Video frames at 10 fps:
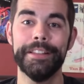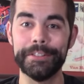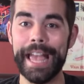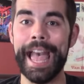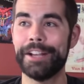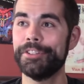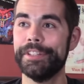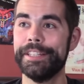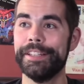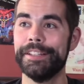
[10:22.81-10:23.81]
There's
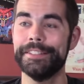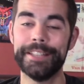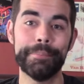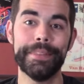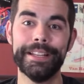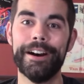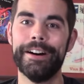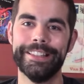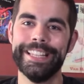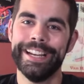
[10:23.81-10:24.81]
actually something
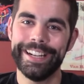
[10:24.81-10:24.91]
on the